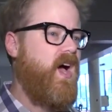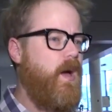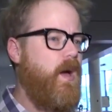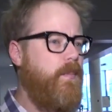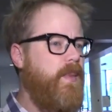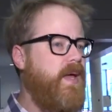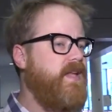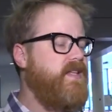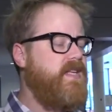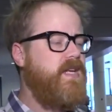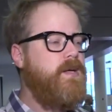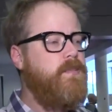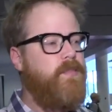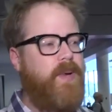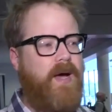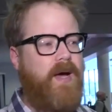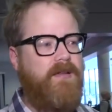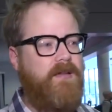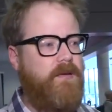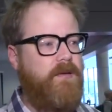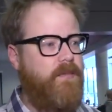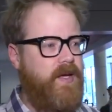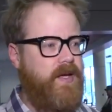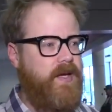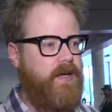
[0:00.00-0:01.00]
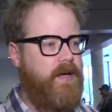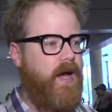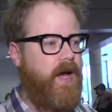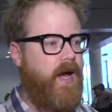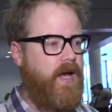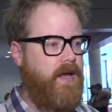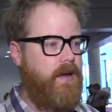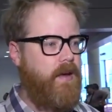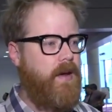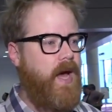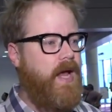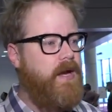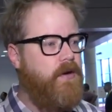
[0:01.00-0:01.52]
It didn't bother me.
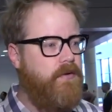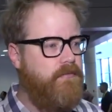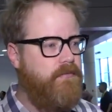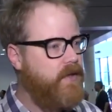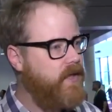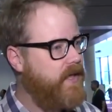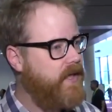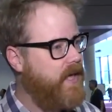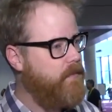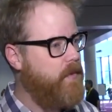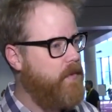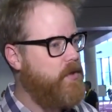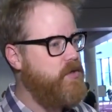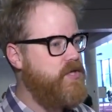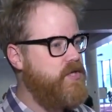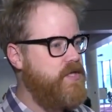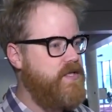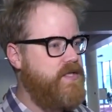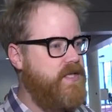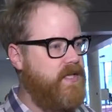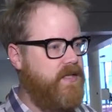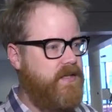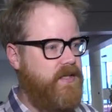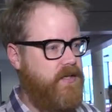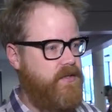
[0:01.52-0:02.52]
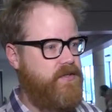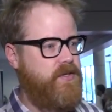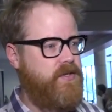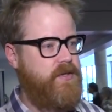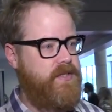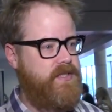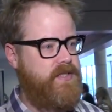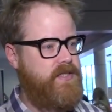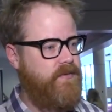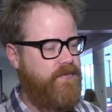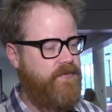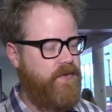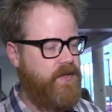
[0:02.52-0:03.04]
I don't really get motion sick, though, so
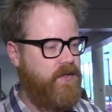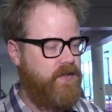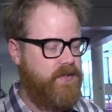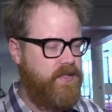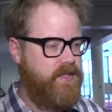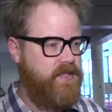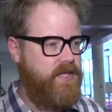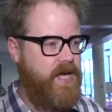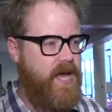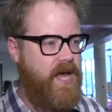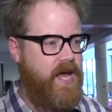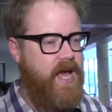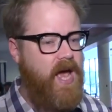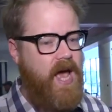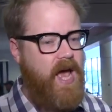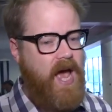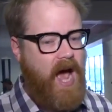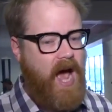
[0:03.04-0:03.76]
it's difficult to say.